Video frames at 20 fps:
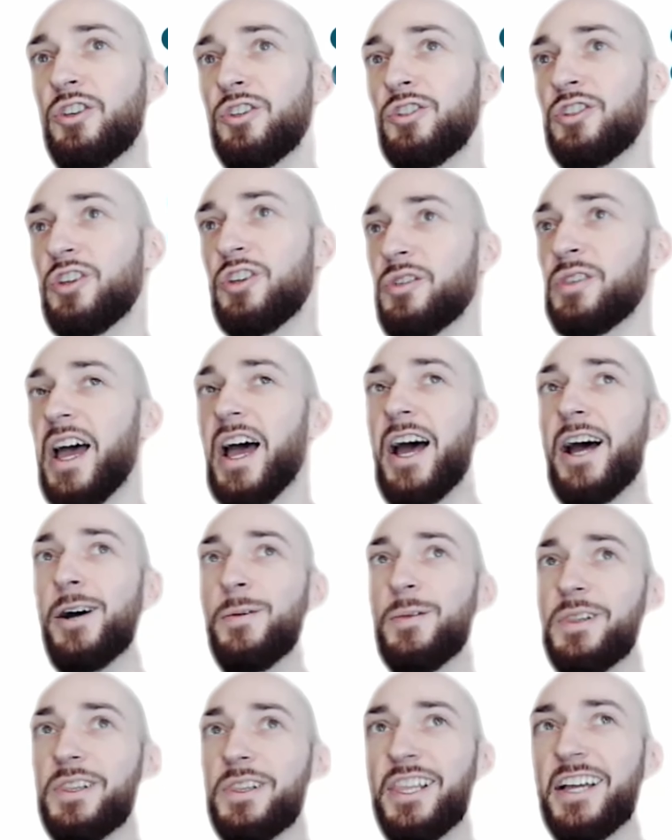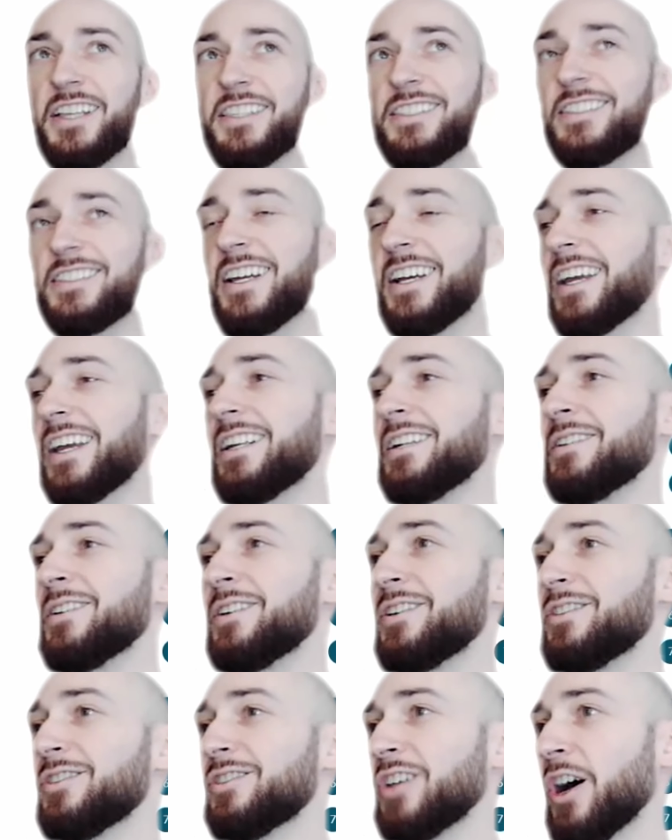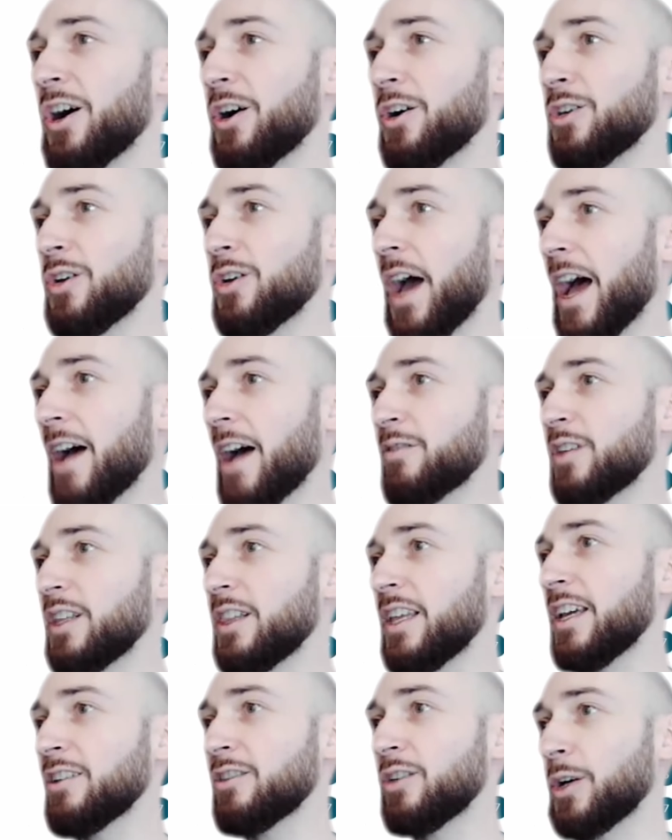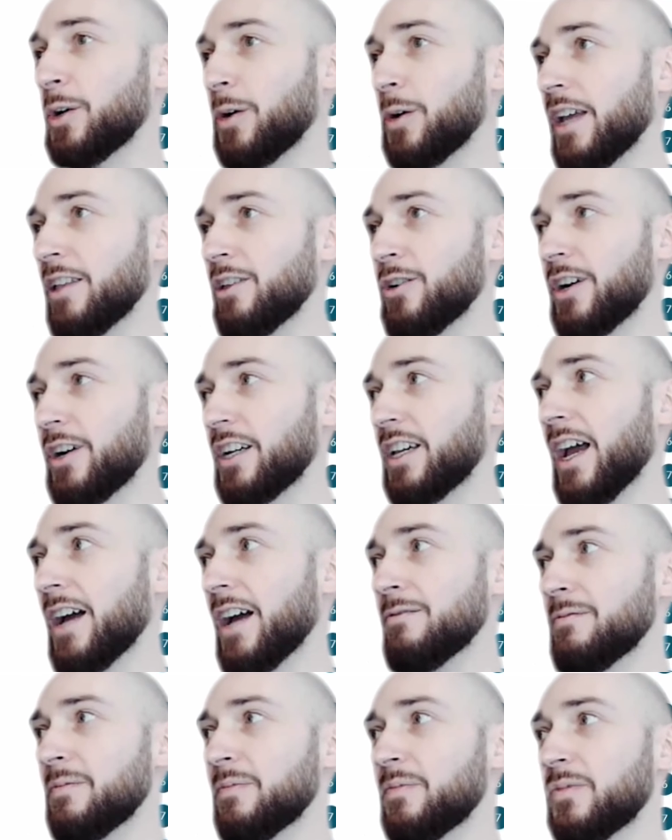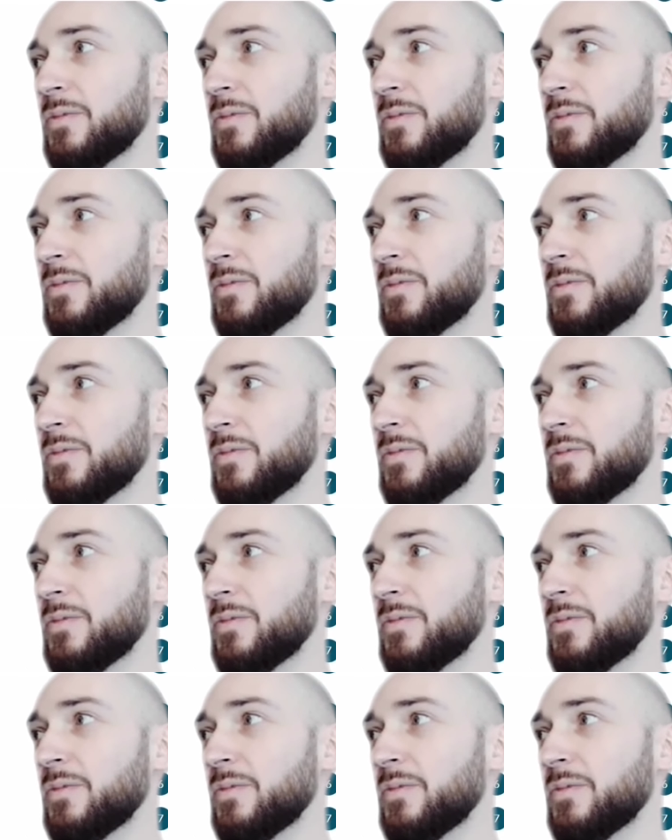So now let's dig in. So you have the link to create your account.